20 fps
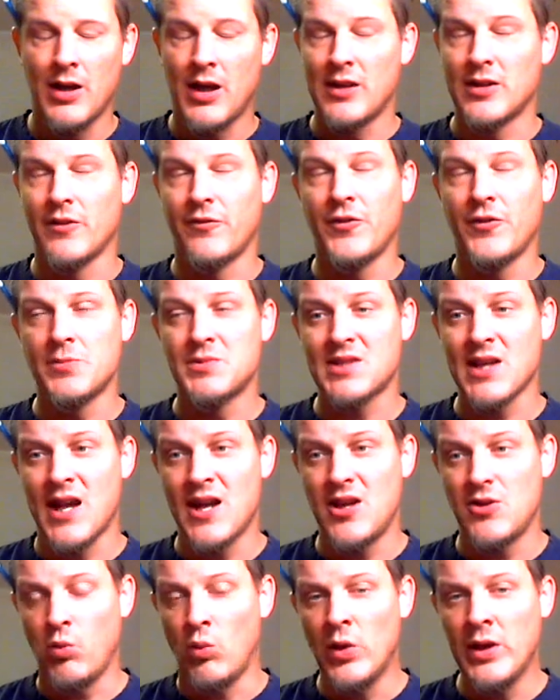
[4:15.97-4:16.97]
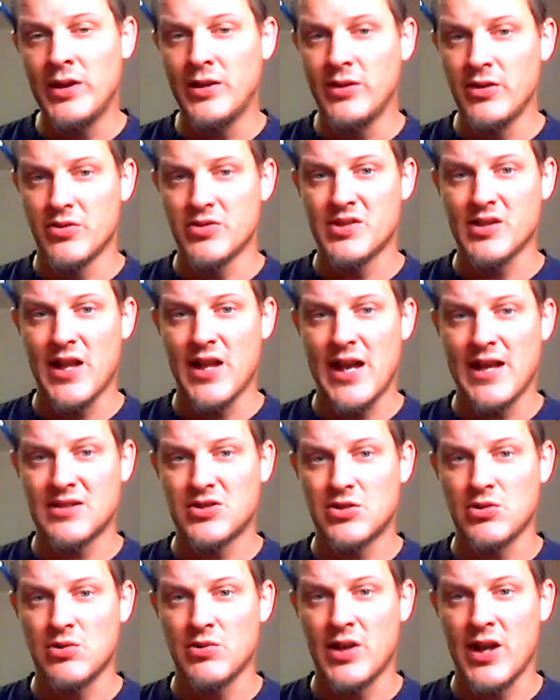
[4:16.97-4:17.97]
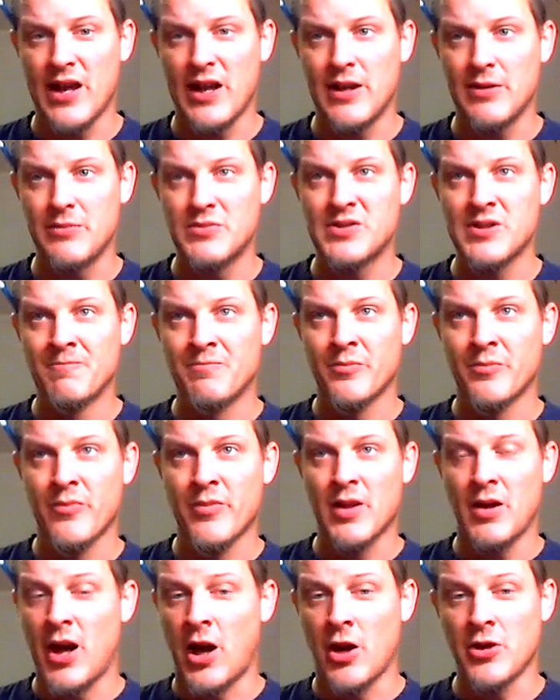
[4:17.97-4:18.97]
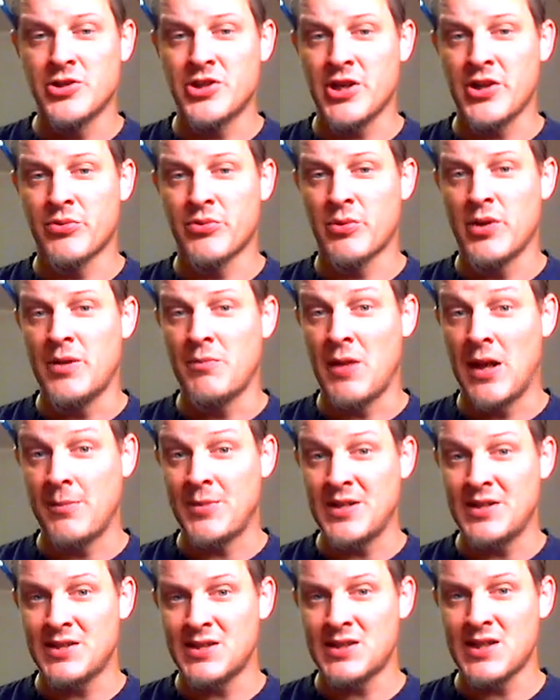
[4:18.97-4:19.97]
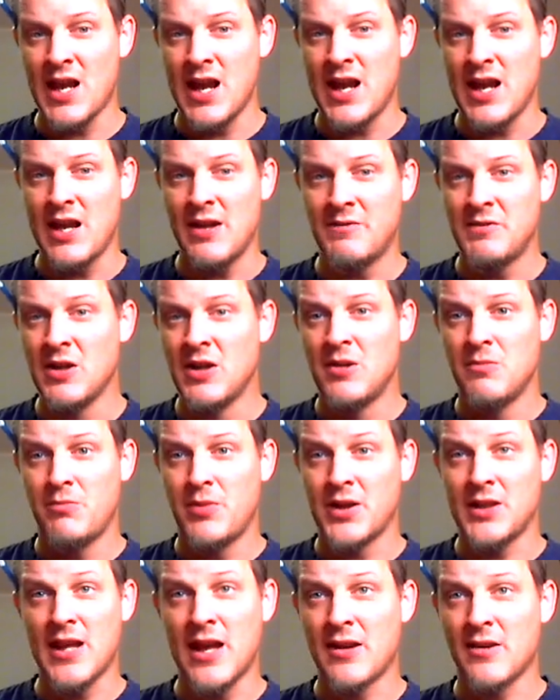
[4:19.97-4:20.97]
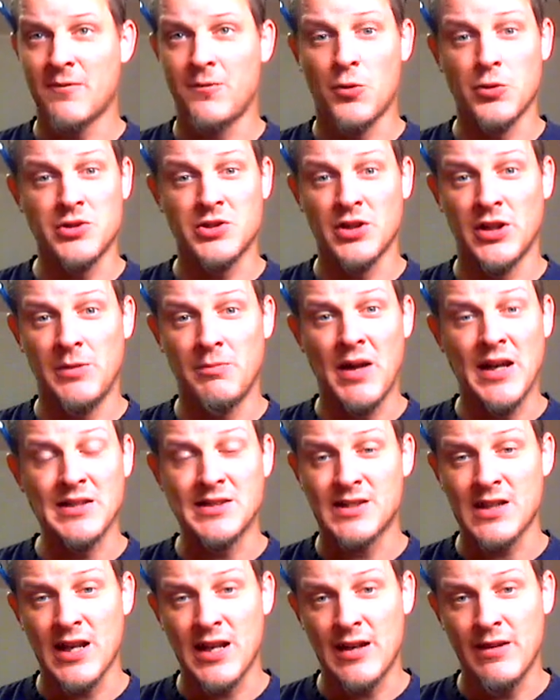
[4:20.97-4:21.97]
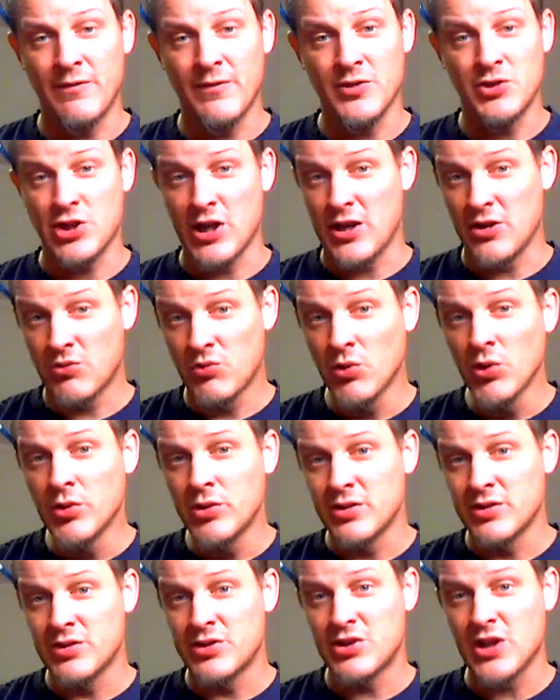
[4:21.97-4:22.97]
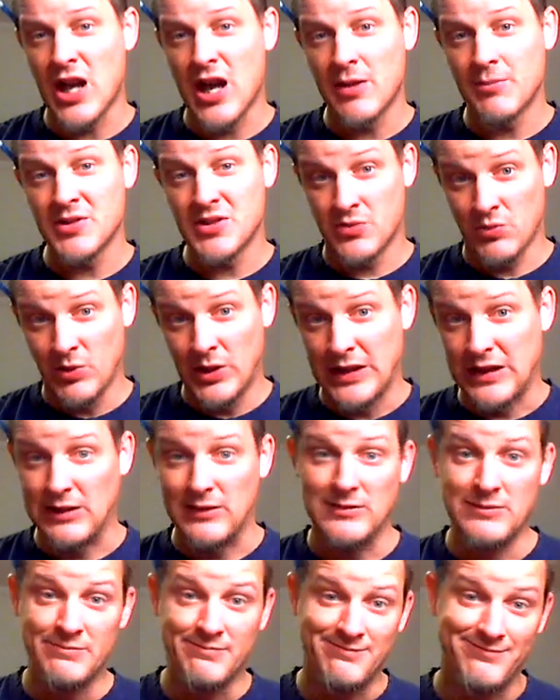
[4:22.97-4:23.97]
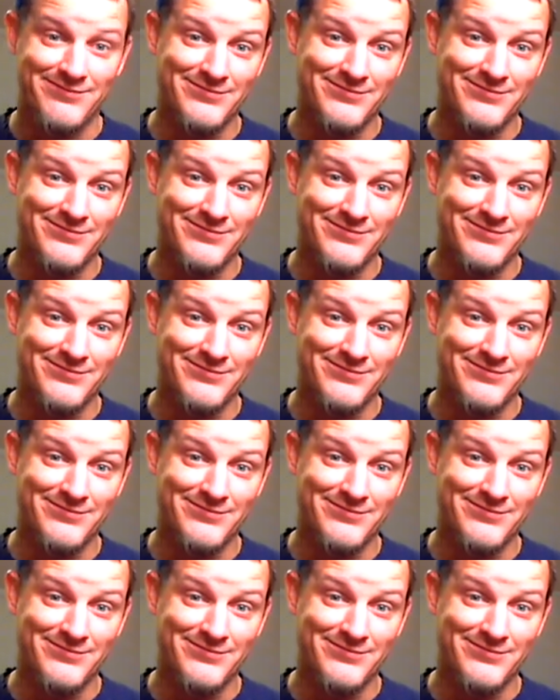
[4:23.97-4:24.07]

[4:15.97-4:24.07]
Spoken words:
On the flip side, win those last two games, RG3 may be saved, but that unfortunately might save Jay Gruden's job as well.